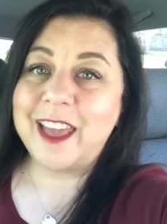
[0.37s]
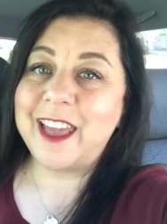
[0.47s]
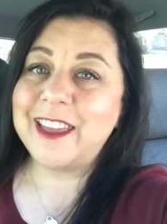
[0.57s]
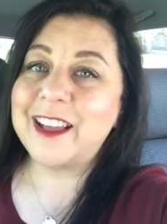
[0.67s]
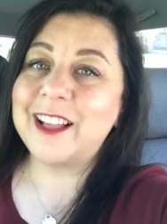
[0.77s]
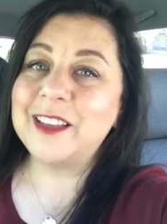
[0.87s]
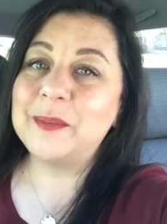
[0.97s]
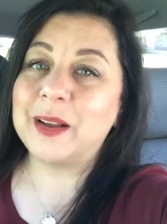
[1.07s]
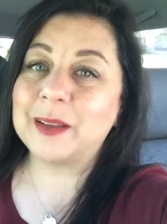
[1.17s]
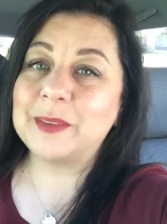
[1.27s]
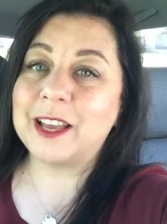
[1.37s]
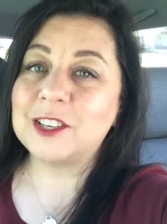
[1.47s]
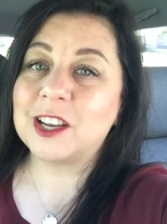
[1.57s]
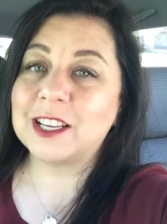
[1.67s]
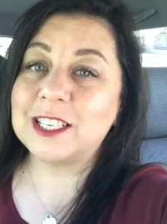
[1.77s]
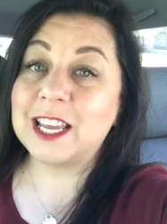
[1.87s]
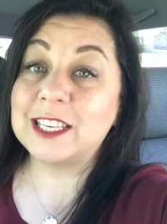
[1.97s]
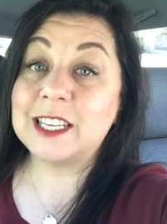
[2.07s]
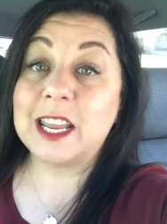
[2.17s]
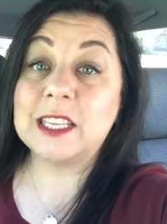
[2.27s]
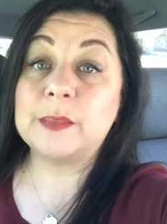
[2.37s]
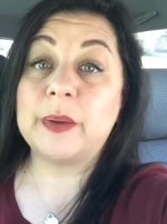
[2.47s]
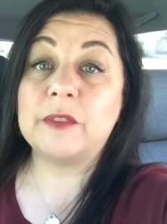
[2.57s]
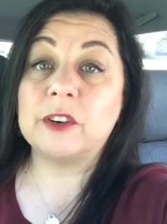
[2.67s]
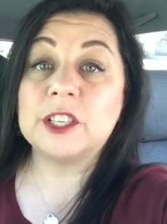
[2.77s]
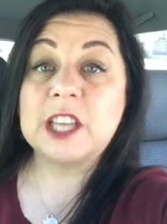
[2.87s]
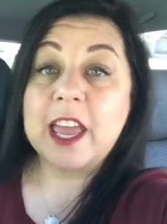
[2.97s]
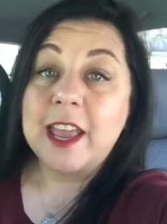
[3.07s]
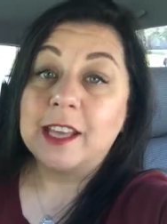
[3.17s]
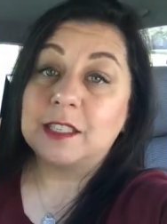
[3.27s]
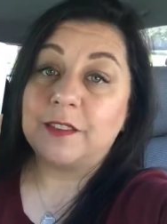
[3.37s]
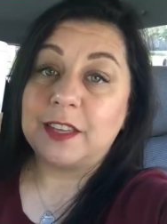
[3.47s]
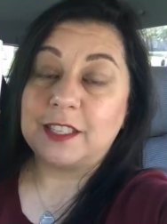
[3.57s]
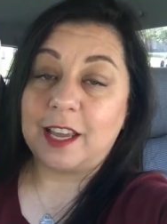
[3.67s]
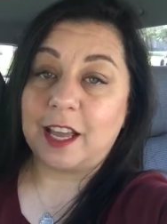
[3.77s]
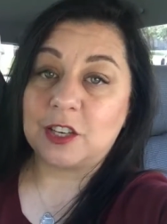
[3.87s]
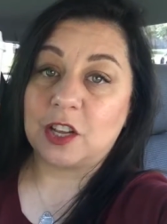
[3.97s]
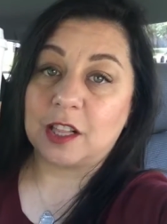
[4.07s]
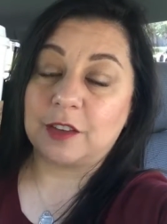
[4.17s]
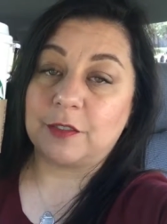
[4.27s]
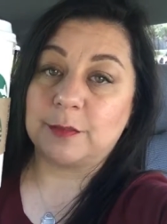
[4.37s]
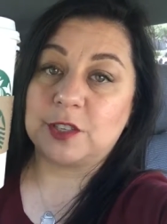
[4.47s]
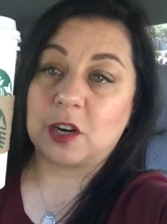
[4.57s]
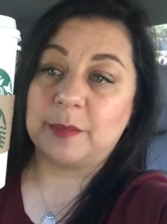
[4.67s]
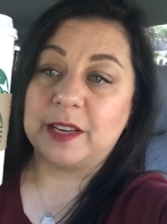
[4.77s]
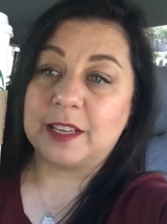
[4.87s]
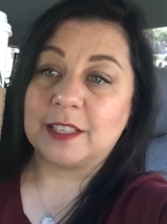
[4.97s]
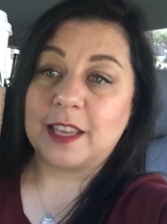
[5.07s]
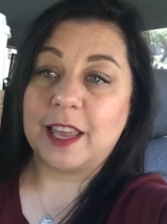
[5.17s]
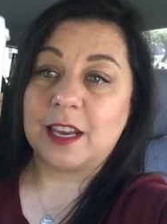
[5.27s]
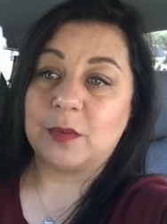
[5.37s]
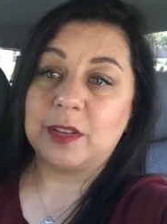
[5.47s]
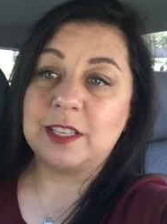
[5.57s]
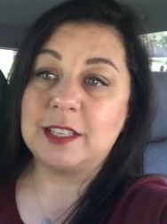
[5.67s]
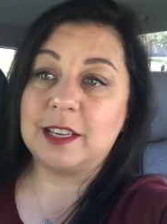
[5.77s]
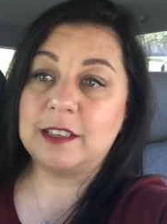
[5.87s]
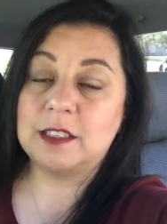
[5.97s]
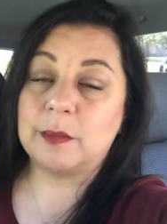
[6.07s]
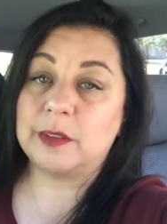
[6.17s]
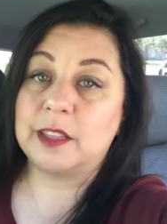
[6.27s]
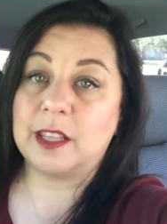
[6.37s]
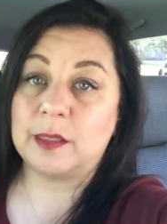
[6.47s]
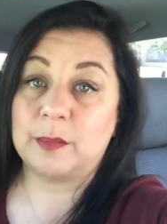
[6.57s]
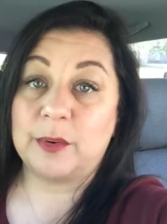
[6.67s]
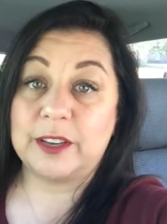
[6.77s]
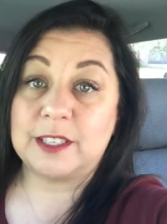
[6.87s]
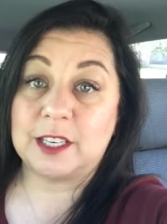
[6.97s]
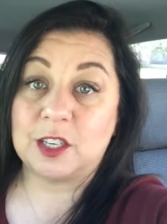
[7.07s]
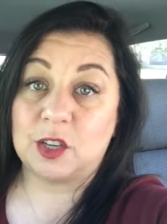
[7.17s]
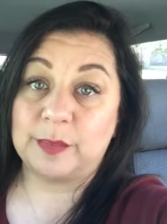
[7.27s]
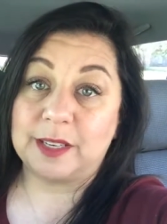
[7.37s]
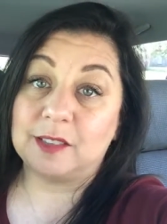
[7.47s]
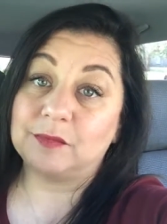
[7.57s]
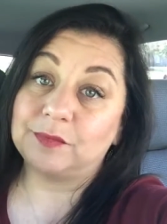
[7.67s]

Hey y'all and welcome to Hot Chocolate Chat. Today's beverage is a venti hot chocolate from Starbucks and I want to tell you something that the barista told me.